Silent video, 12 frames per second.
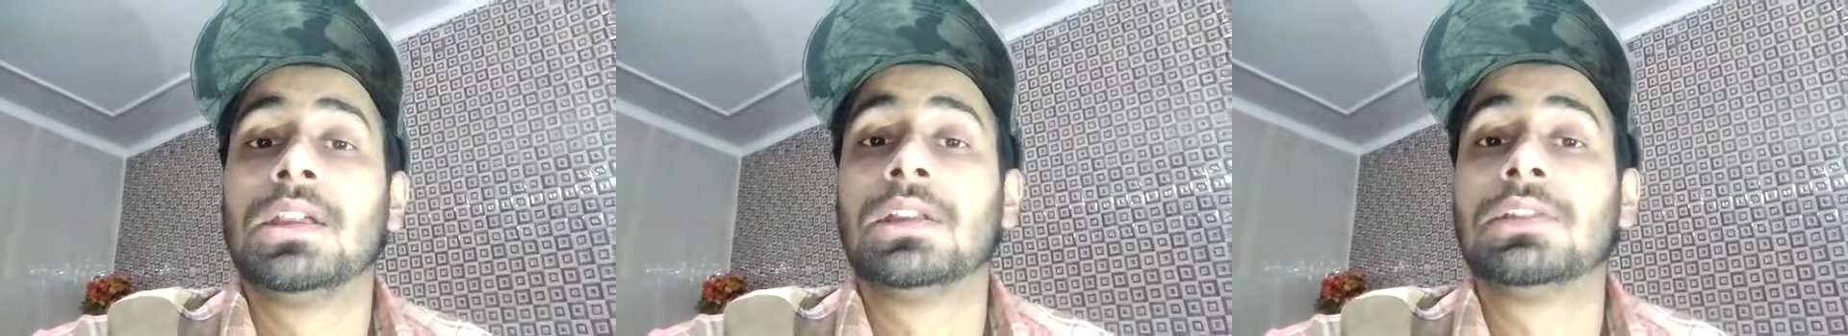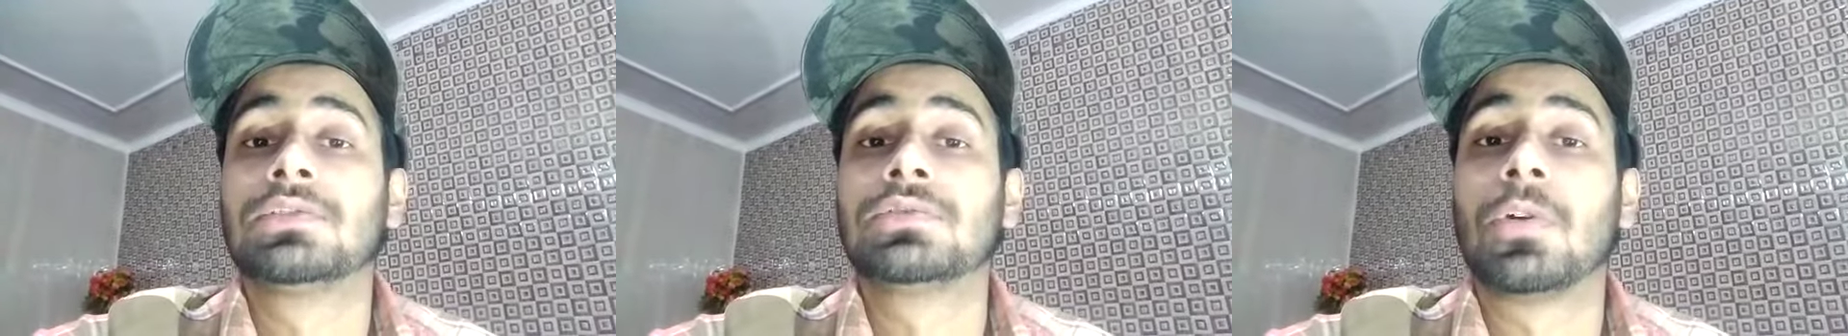
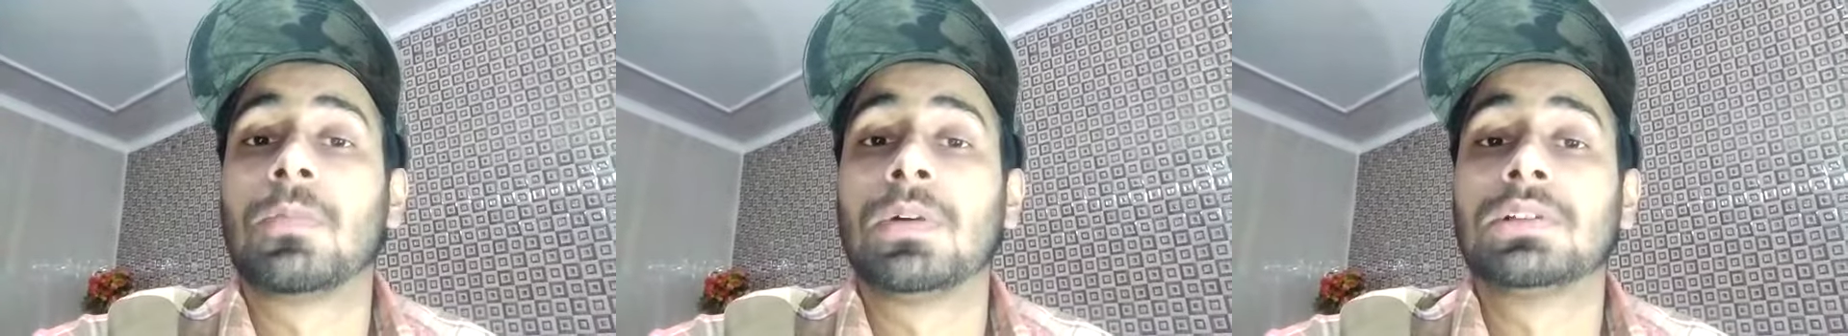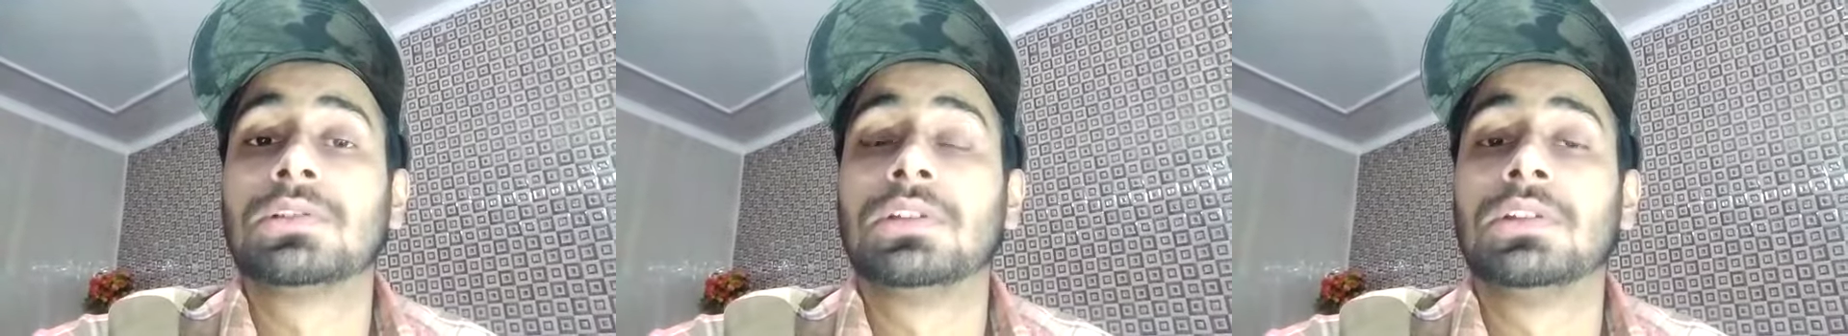it is so
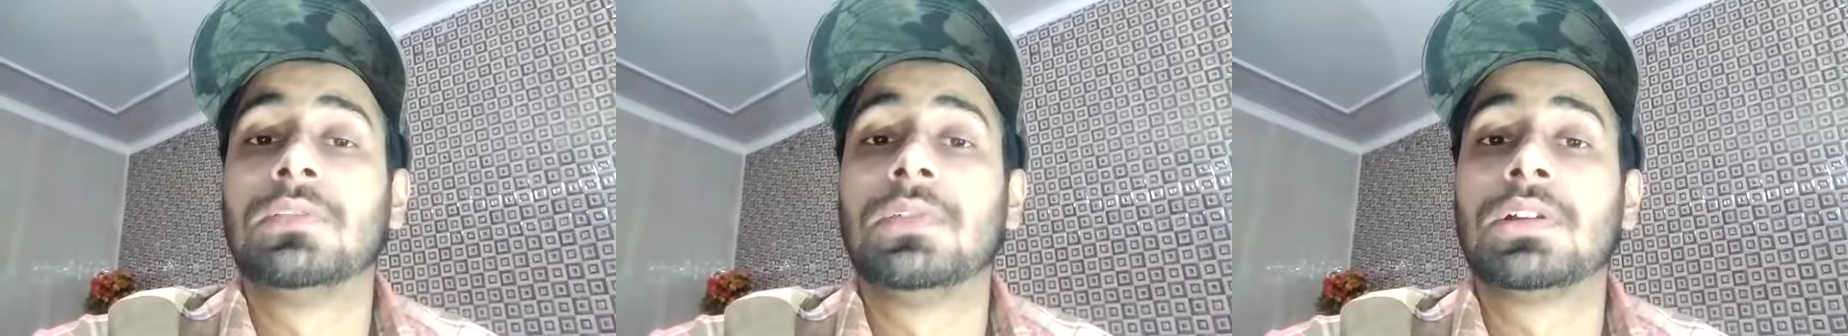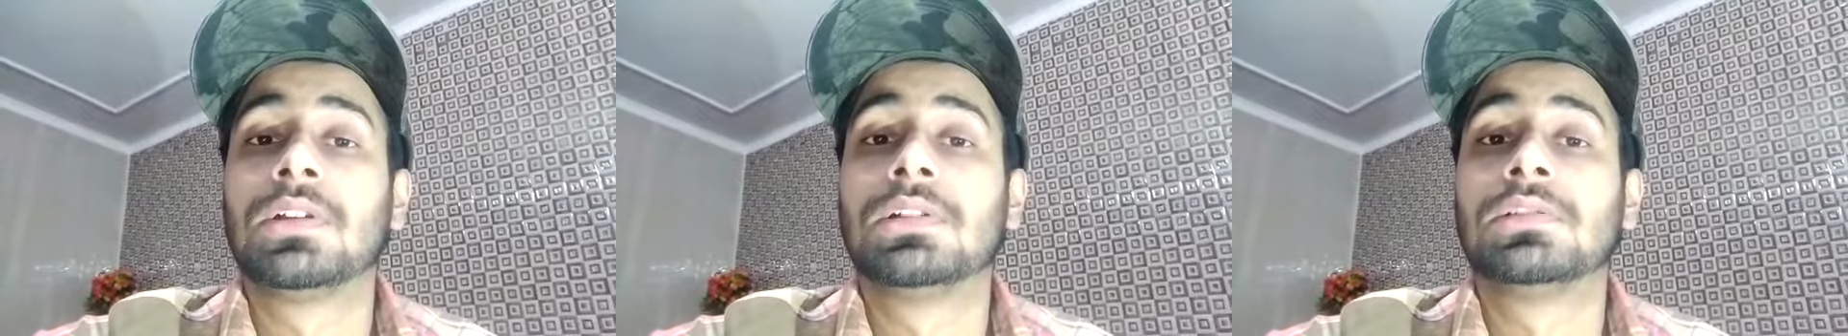much uh,
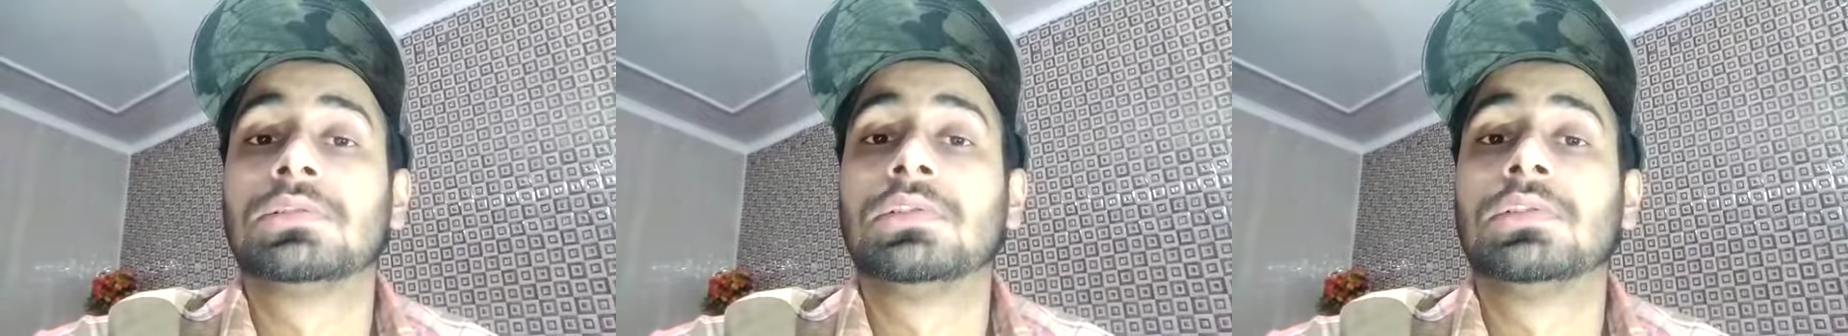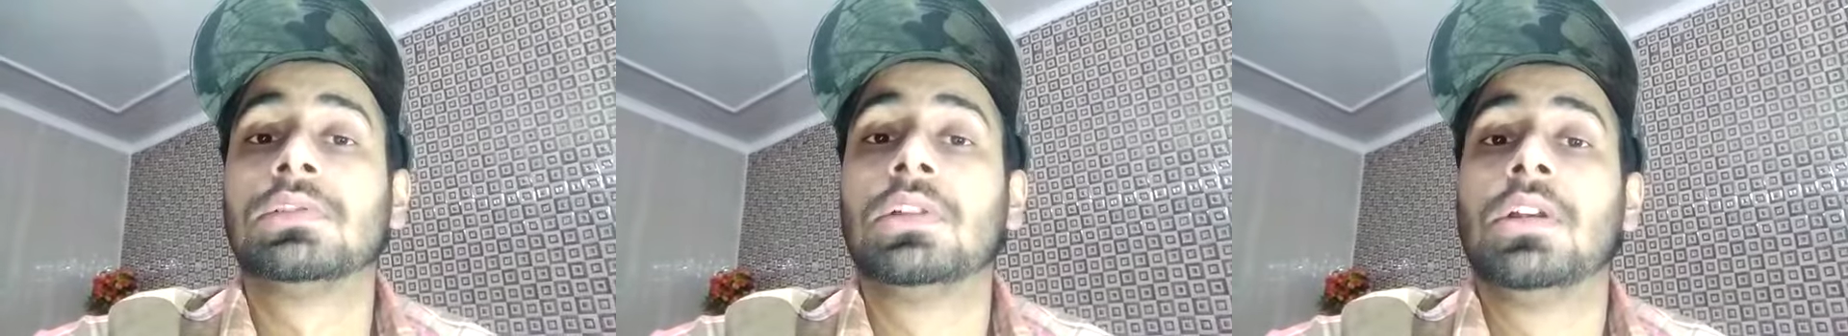difficult
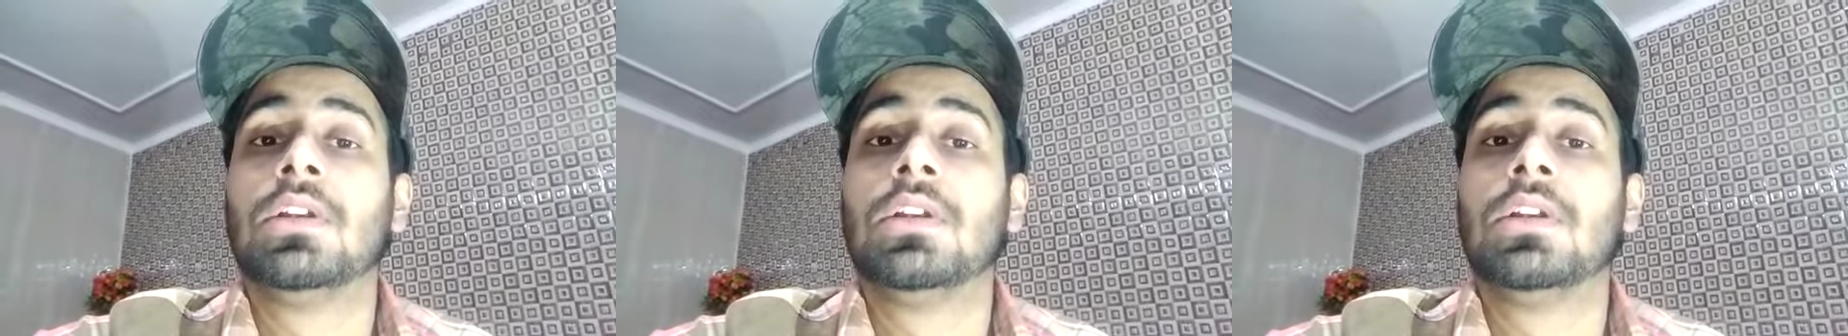uh,